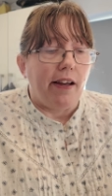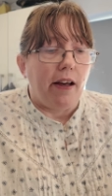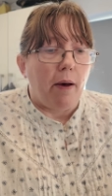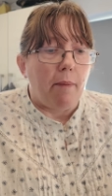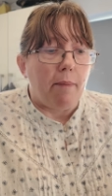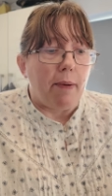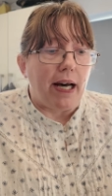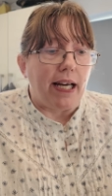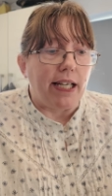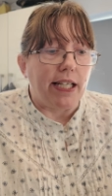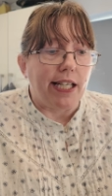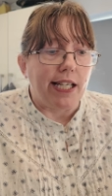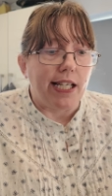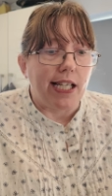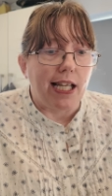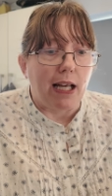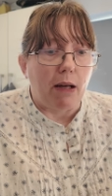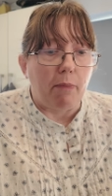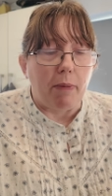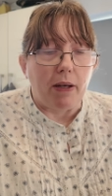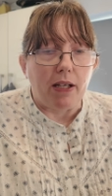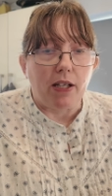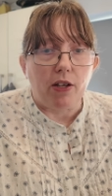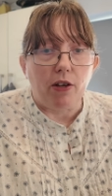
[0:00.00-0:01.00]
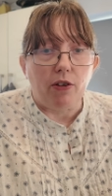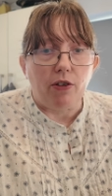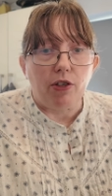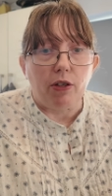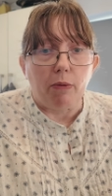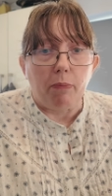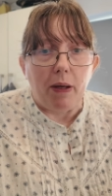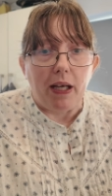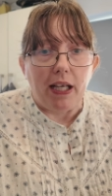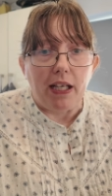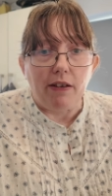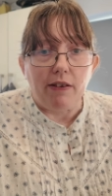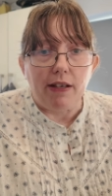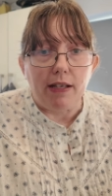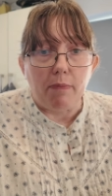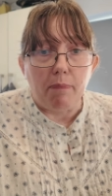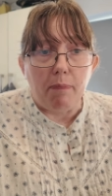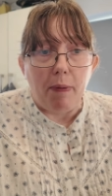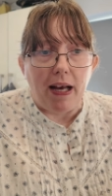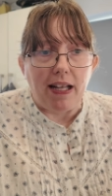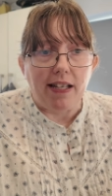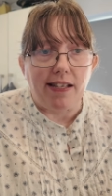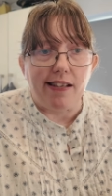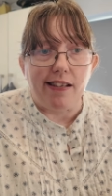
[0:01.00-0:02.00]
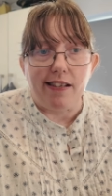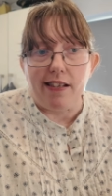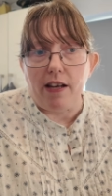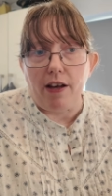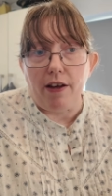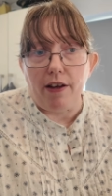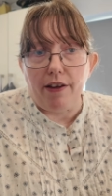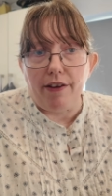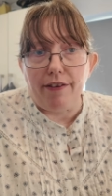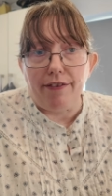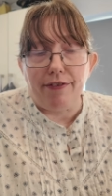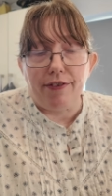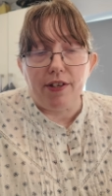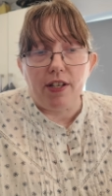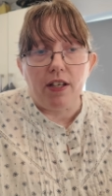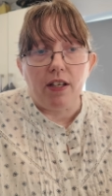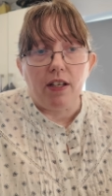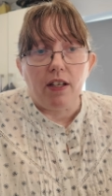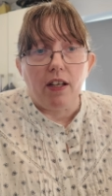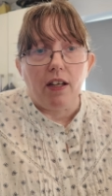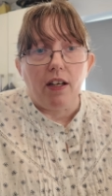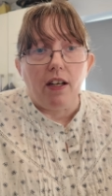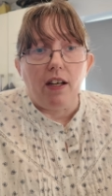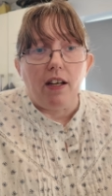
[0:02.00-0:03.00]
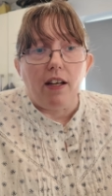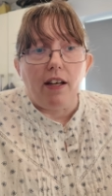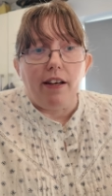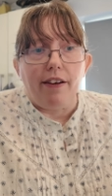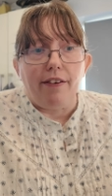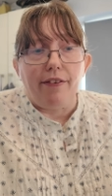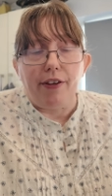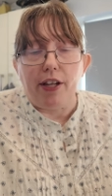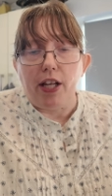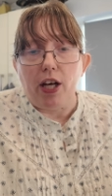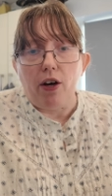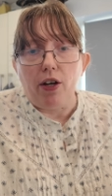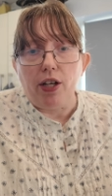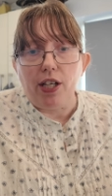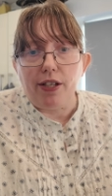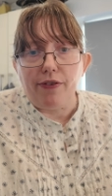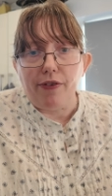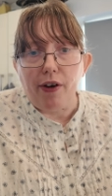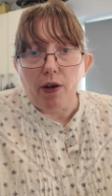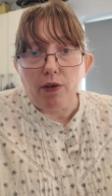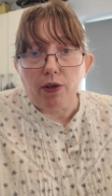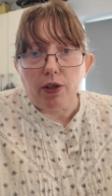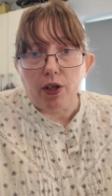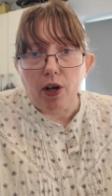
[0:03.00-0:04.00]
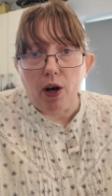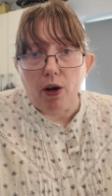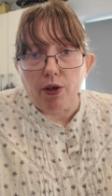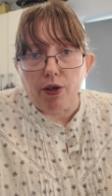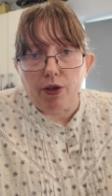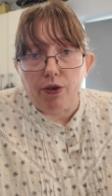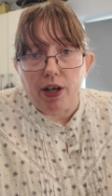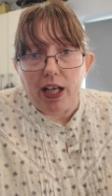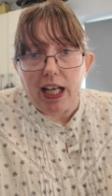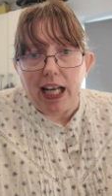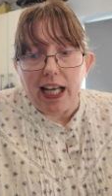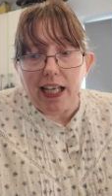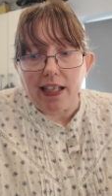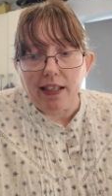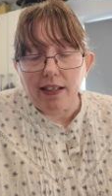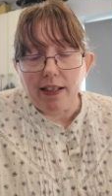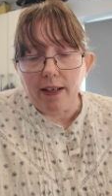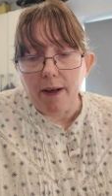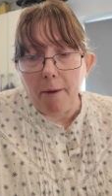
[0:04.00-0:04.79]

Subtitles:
but I just think my social media is better served for the Honest Vocal Coach, really.